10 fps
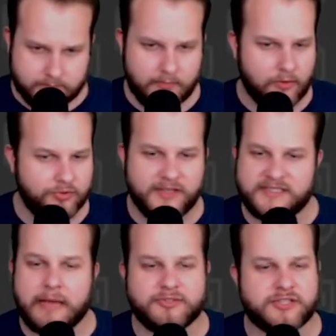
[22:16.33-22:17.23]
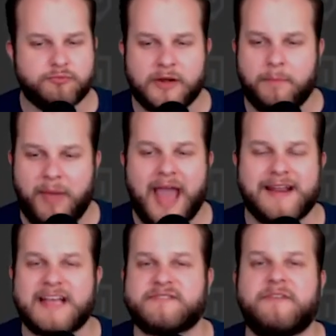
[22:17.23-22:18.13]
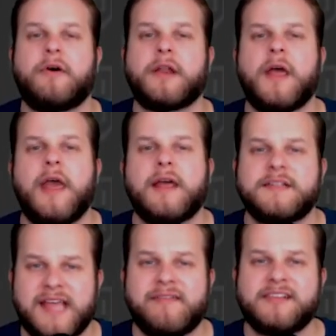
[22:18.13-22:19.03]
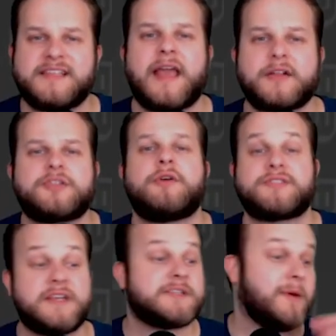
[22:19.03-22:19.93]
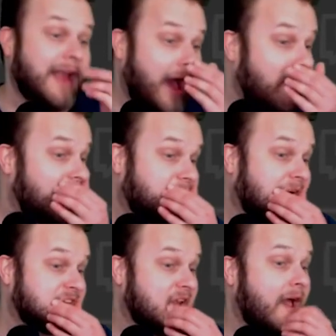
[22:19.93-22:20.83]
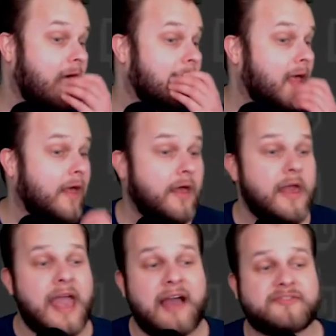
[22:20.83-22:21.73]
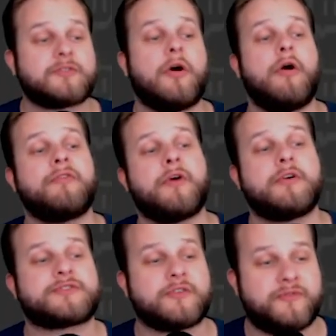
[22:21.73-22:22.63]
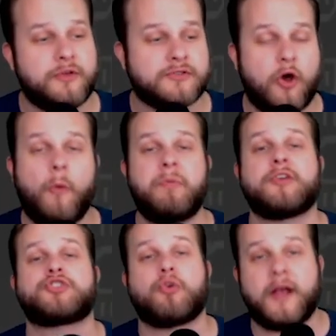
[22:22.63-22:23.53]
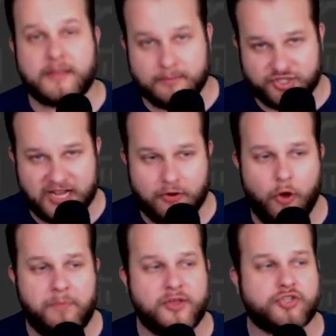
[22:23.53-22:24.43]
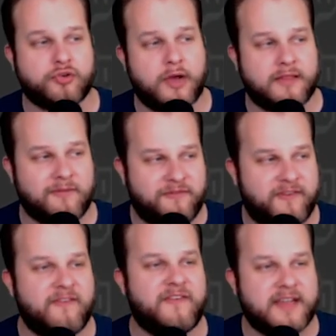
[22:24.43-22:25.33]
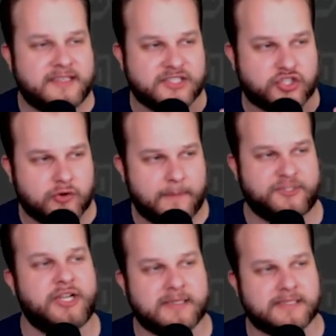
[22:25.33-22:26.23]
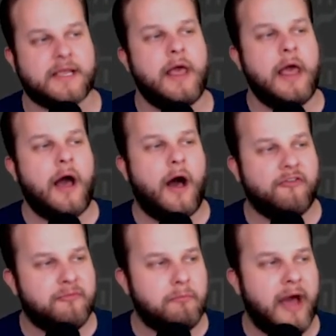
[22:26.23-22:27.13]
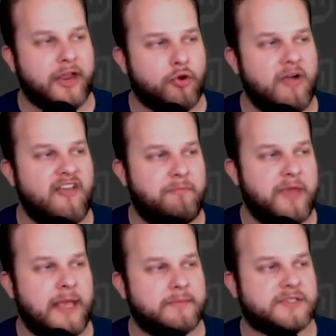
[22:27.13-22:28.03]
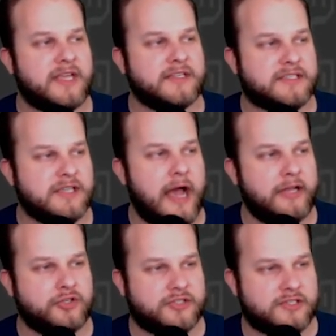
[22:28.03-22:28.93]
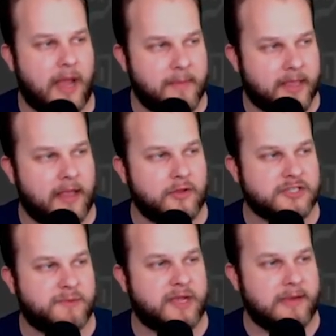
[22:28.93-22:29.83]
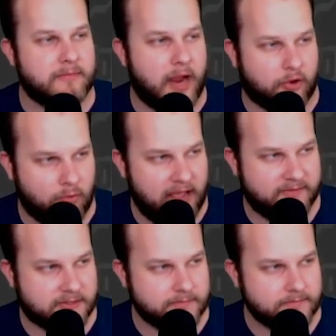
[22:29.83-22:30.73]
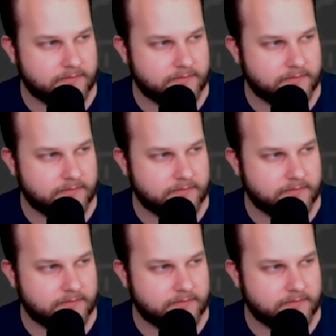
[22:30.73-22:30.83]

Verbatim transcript: Really establishes what a badass villain David Xanatos is. But now, my friends, now, after all those reviews, hope you enjoyed them, Chad. Hope you enjoyed the vivid descriptions of microwave beams inside your stomach and those becoming microwaves.